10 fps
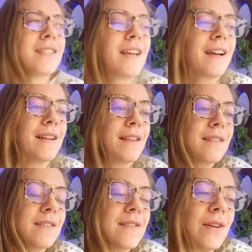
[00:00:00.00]
science
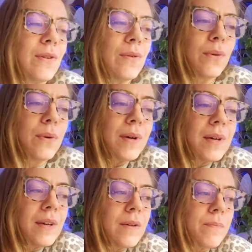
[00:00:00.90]
to
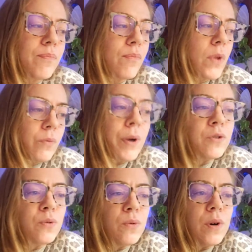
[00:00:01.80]

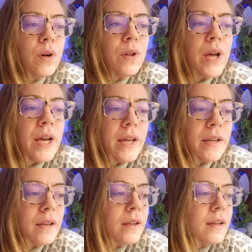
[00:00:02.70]
ritual
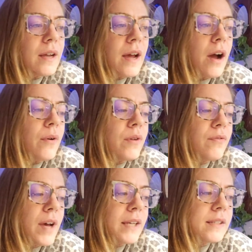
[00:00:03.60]
and how it
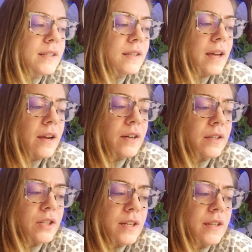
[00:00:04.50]
affects
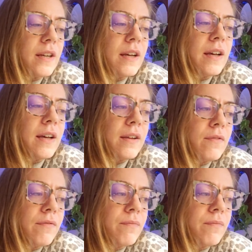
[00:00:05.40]
energy, and